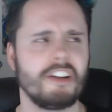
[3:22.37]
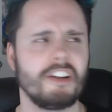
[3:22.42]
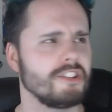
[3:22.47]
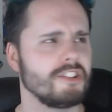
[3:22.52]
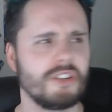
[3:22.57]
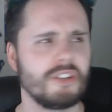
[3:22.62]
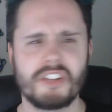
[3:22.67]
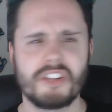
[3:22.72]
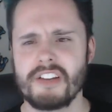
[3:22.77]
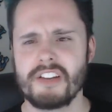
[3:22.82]
a
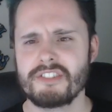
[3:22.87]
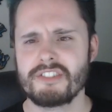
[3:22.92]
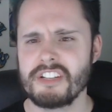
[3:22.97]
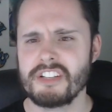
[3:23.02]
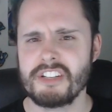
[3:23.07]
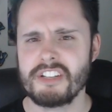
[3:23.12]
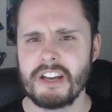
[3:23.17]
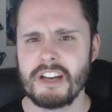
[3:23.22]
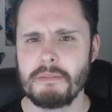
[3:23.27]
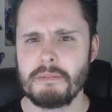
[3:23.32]

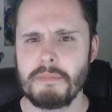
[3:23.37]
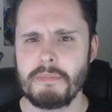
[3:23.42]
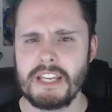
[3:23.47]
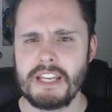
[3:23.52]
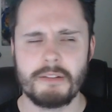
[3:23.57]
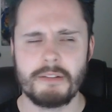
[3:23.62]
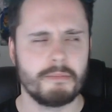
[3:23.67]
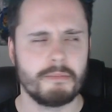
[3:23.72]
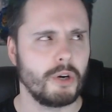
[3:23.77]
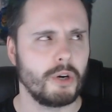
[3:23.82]
2009
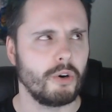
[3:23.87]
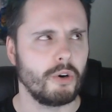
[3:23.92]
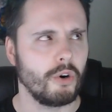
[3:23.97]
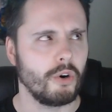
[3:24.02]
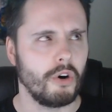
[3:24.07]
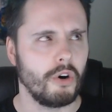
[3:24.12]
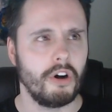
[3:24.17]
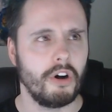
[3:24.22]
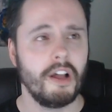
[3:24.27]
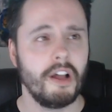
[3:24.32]
meme
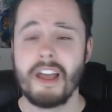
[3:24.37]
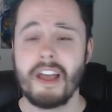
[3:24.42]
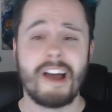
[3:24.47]
or